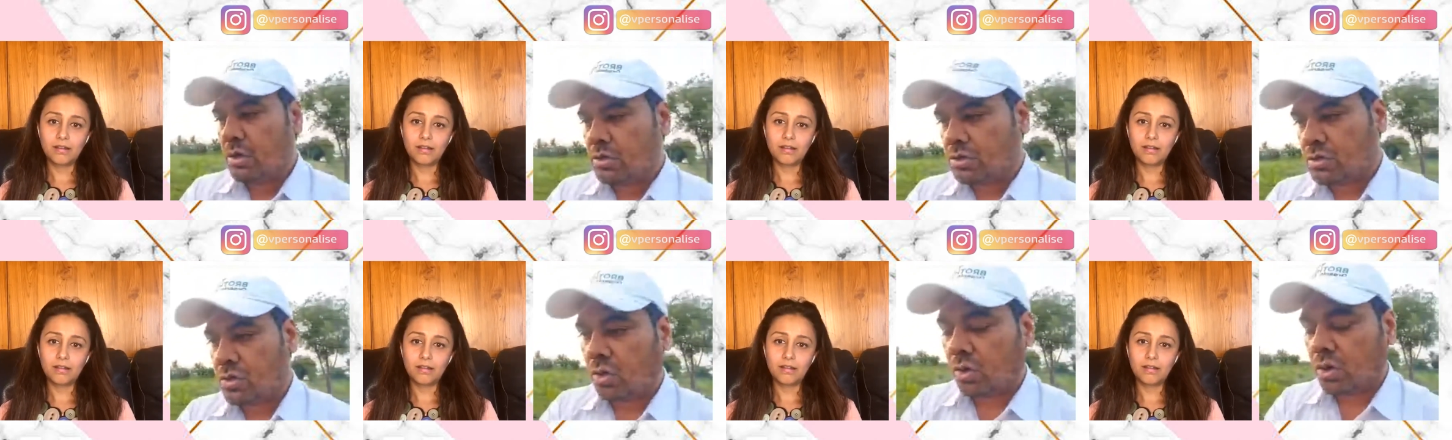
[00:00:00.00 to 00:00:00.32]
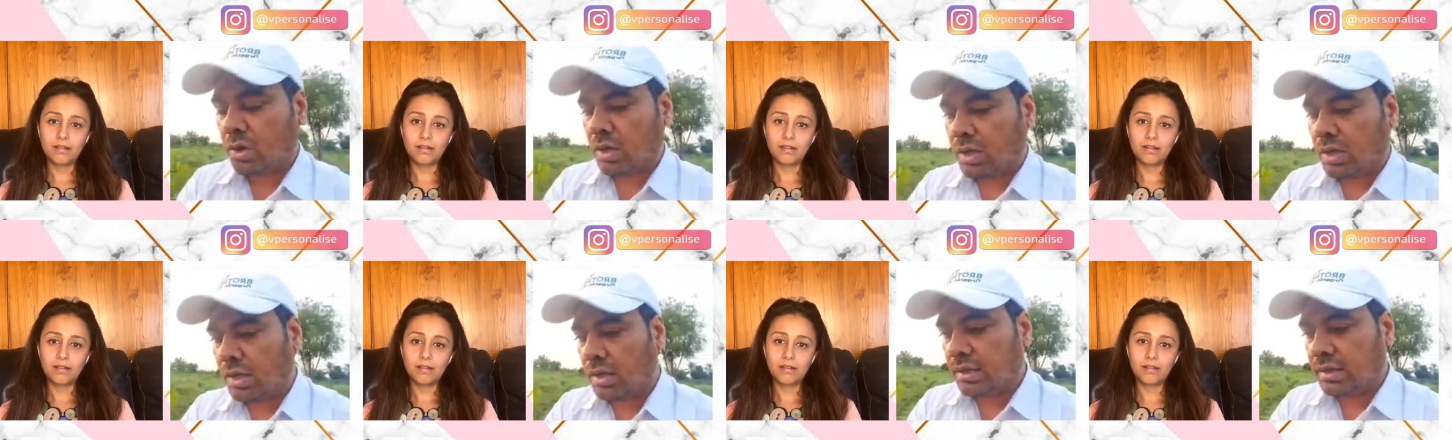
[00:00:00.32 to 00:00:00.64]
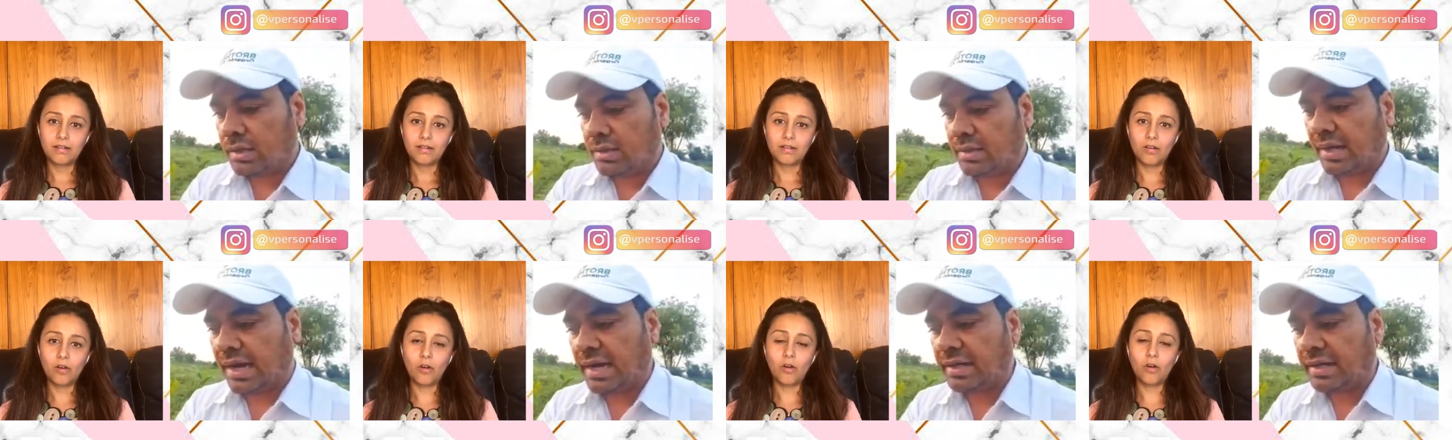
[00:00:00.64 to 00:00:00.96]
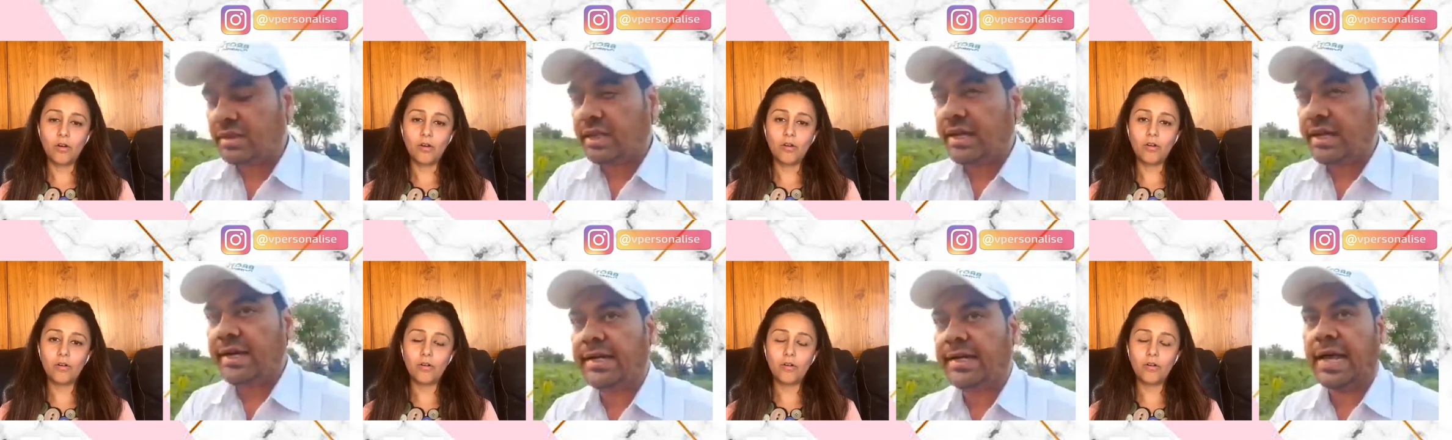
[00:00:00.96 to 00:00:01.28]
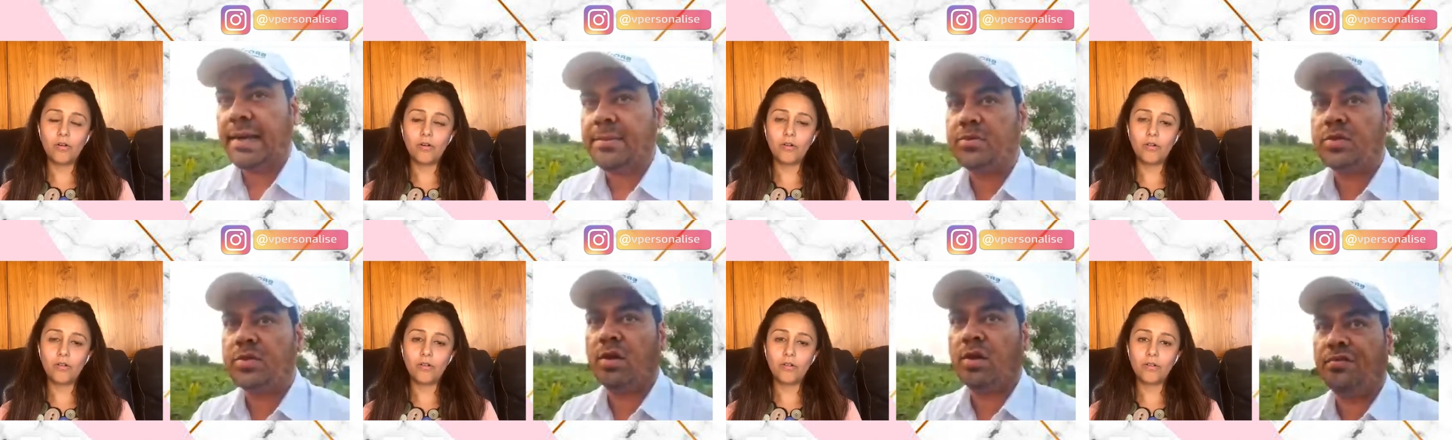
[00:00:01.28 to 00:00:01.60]
Speaker 1: so uh, there are three
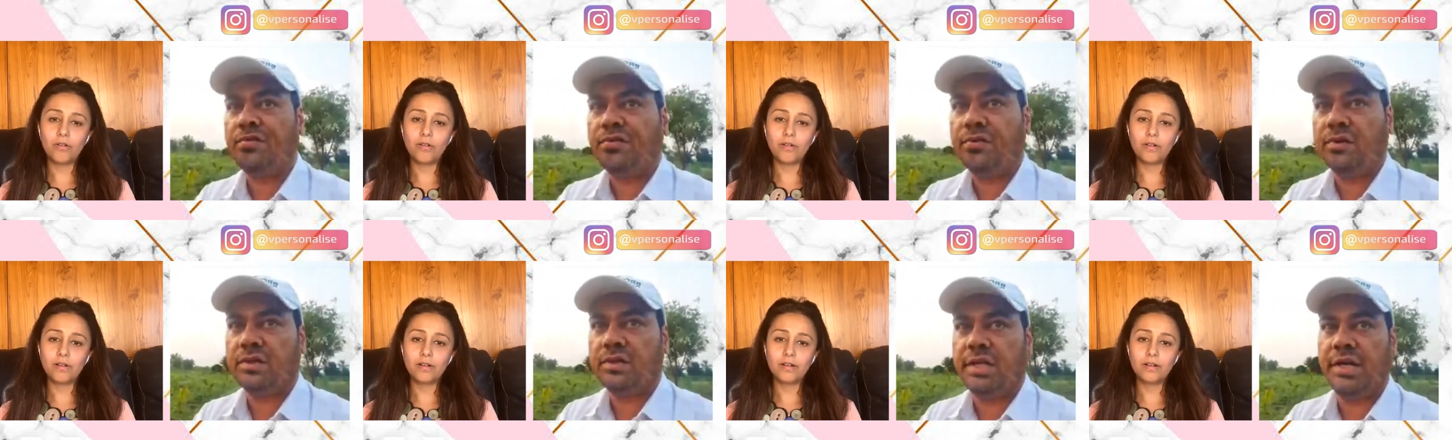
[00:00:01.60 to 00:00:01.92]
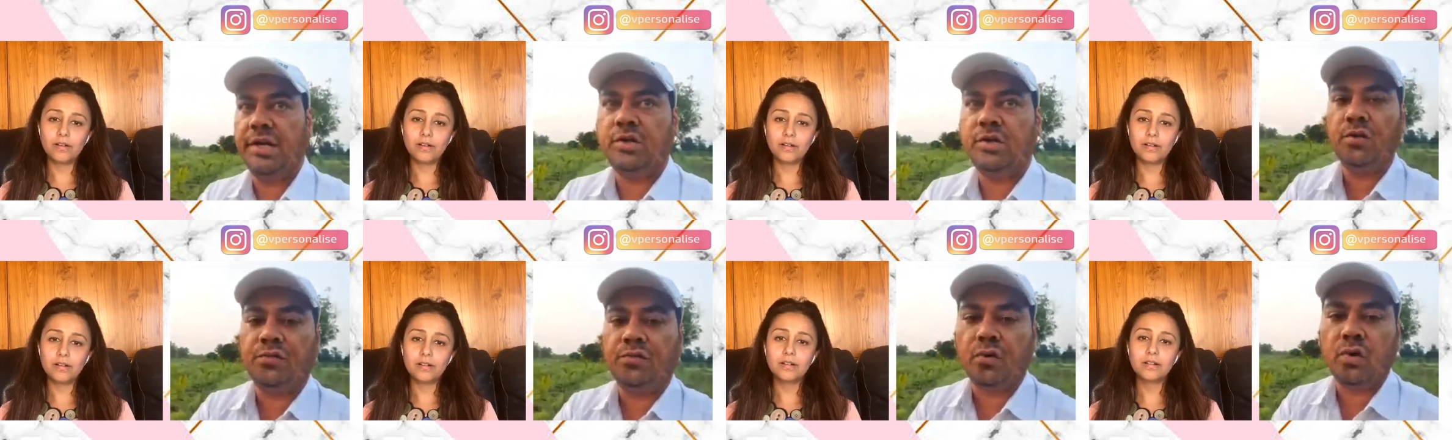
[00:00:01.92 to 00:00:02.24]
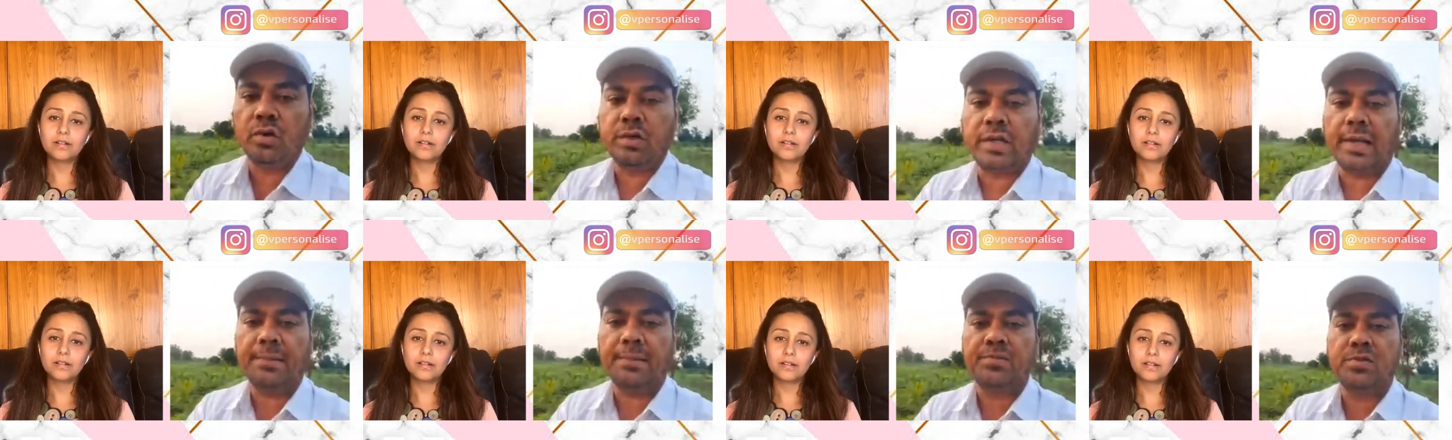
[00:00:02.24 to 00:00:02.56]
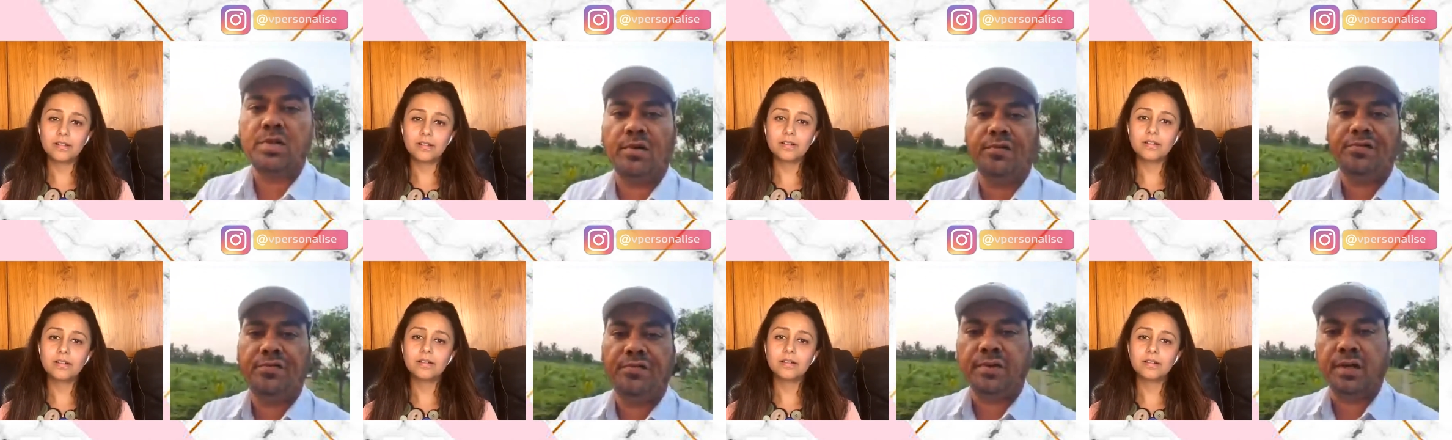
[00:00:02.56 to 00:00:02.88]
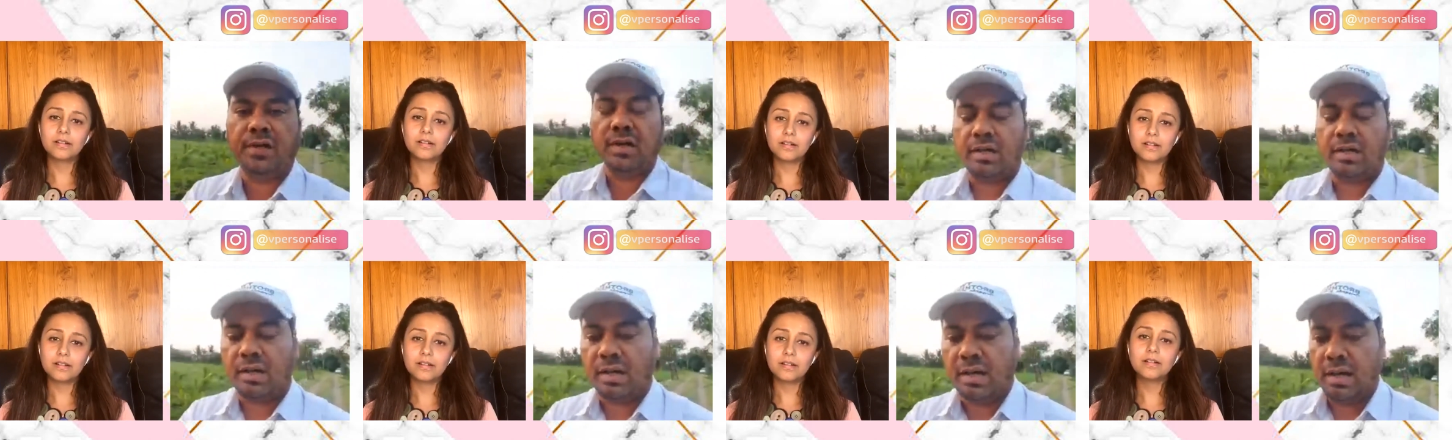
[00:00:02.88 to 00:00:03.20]
types of three to four types of
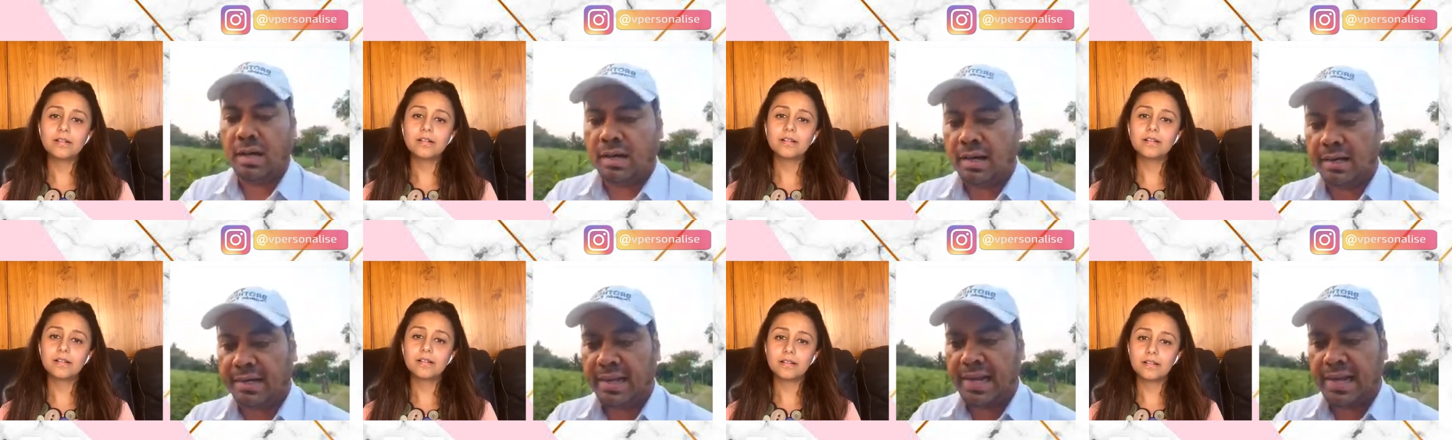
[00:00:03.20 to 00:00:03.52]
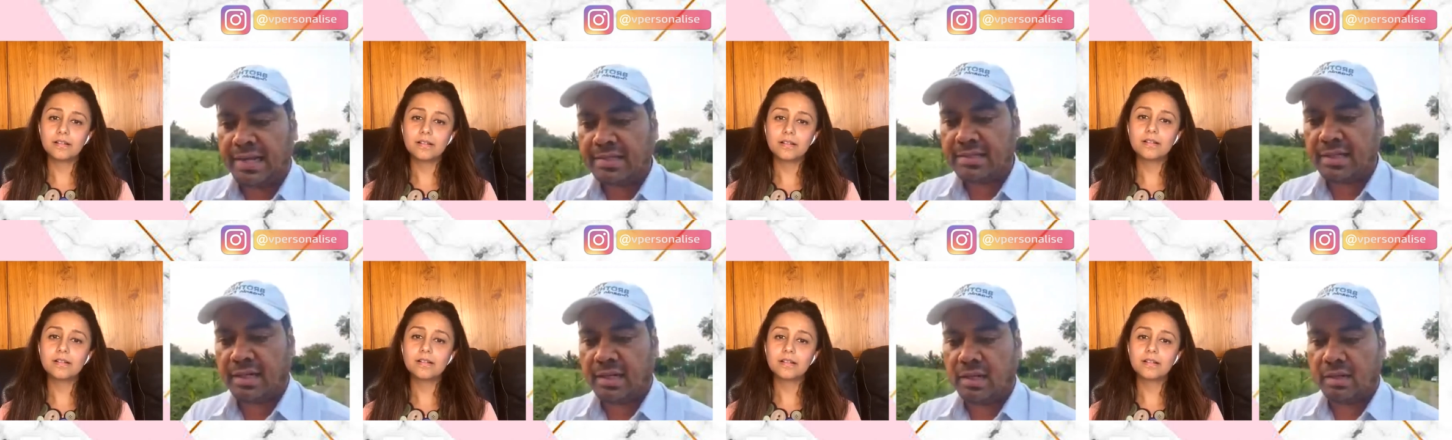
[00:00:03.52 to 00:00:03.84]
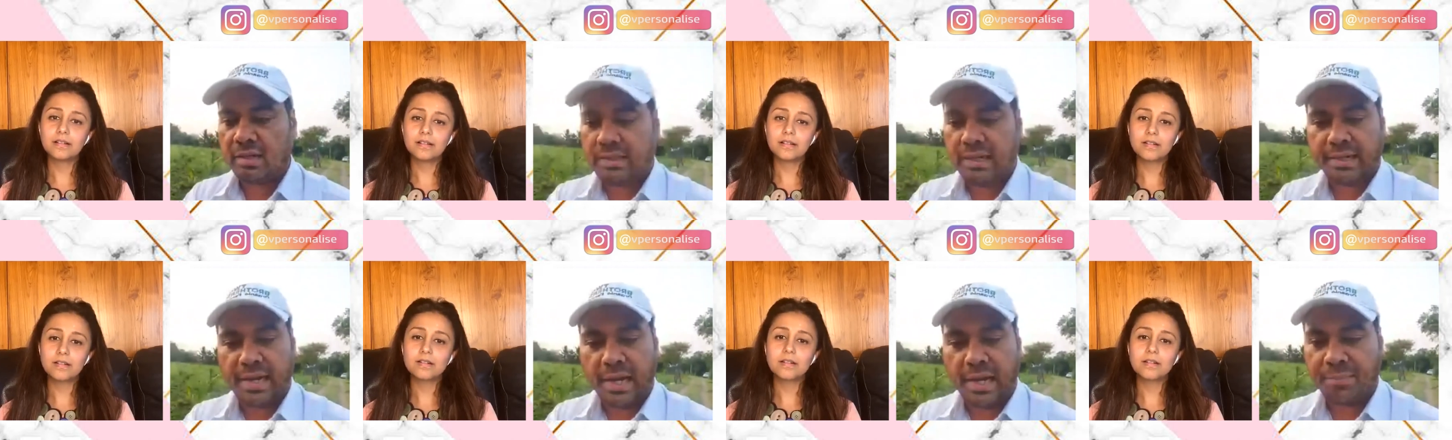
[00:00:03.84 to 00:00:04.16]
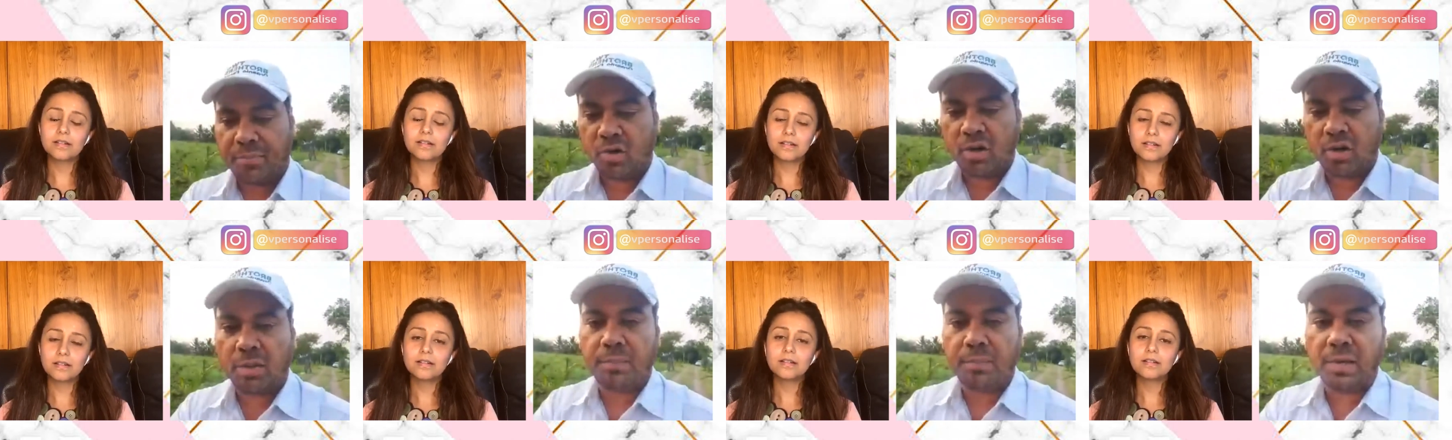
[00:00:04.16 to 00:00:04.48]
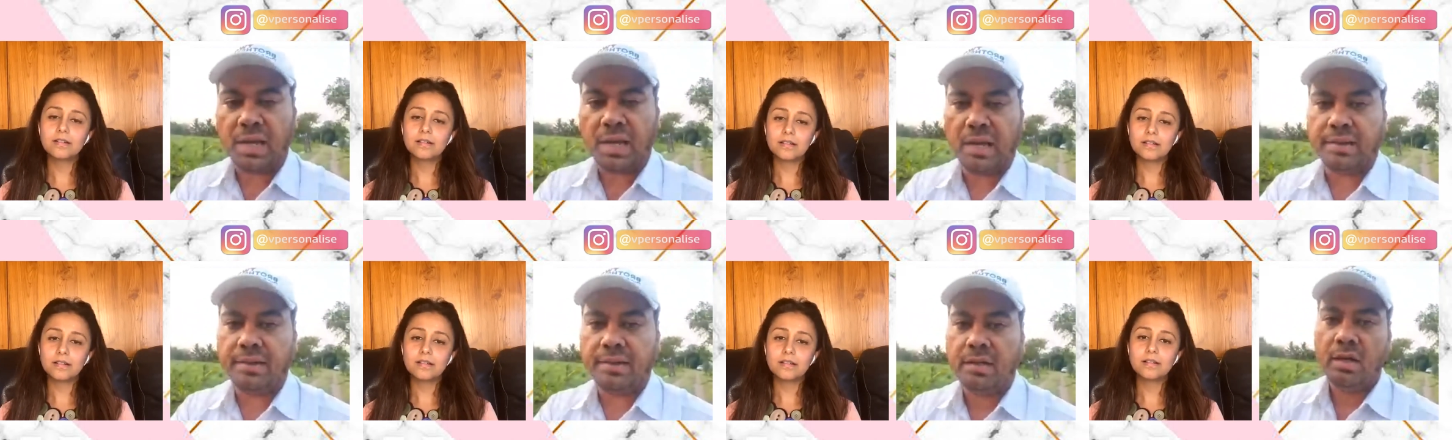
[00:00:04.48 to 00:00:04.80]
uh, attacks that, that happen on a
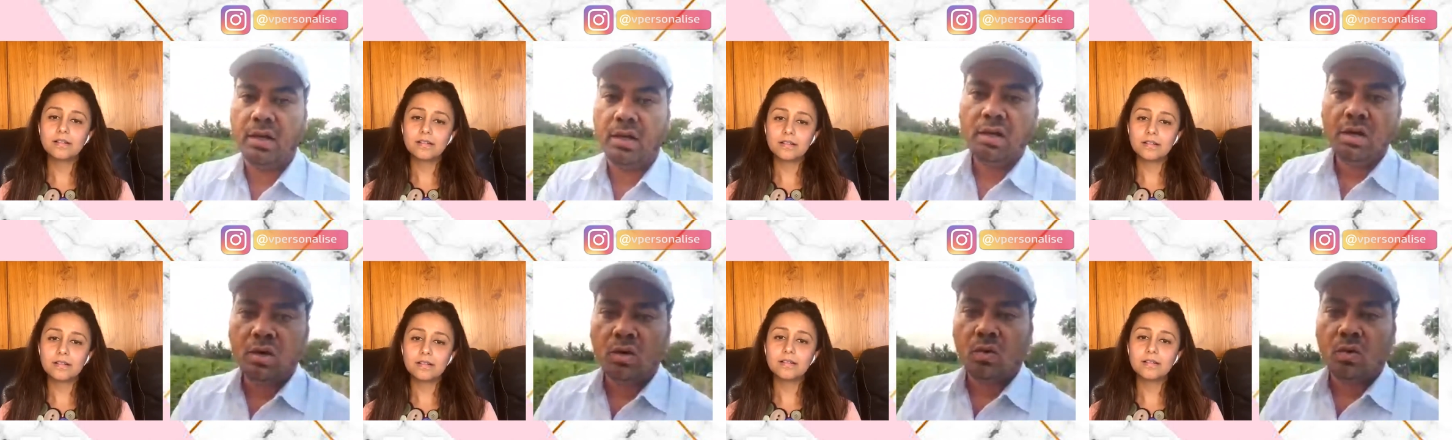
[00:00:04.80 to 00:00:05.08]
plant.